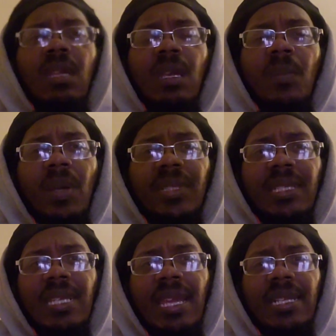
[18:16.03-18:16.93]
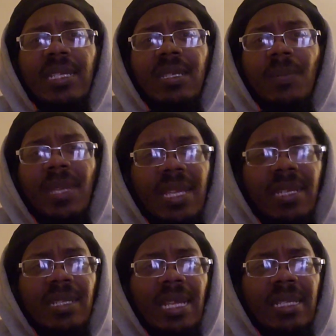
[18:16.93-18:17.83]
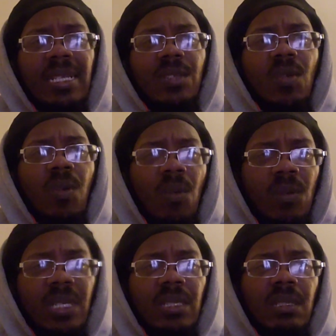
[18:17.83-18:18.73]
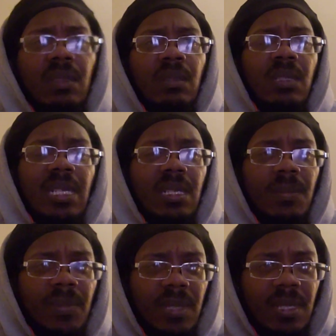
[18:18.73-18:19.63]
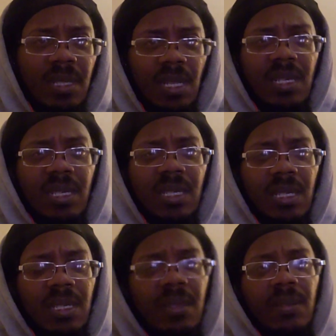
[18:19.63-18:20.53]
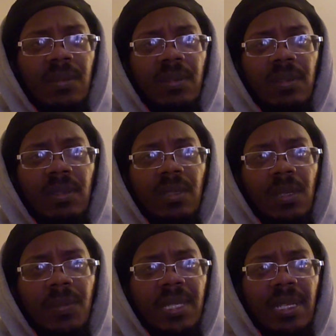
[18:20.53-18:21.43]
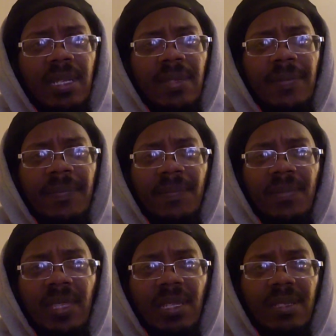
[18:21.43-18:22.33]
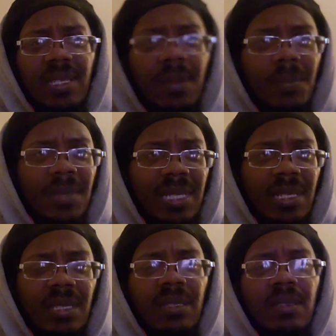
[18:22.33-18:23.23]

about the cat as a man. Like, that's corny. That's some sucker shit. You know what I'm saying? To me.